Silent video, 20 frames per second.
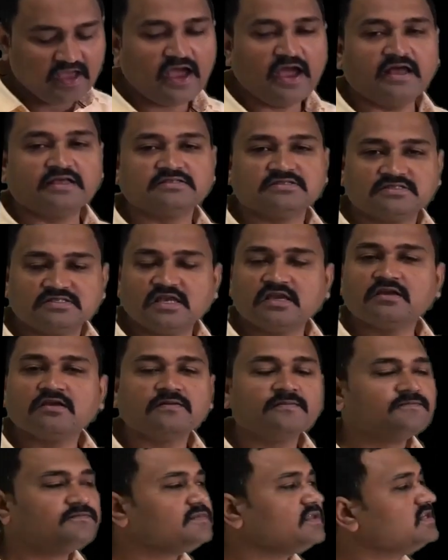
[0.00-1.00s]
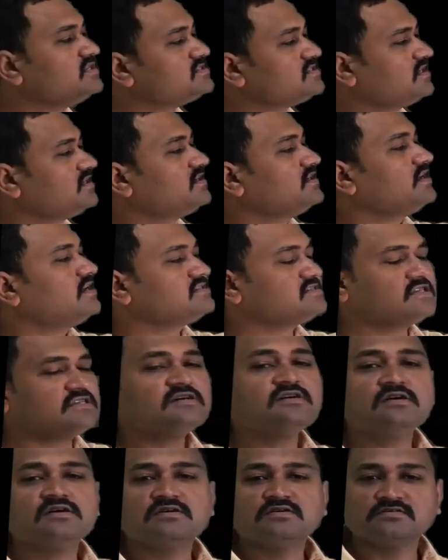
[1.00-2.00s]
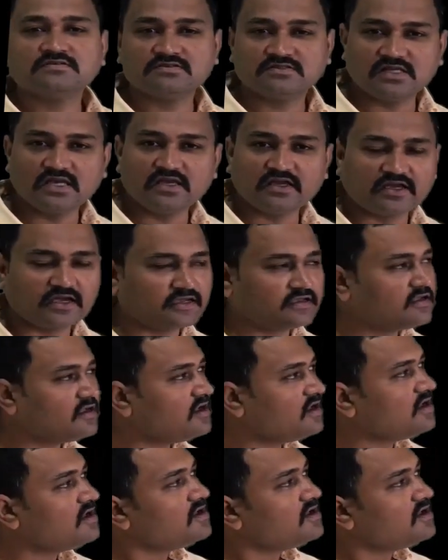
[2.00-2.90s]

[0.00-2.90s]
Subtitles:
and zinc is written as an zincate.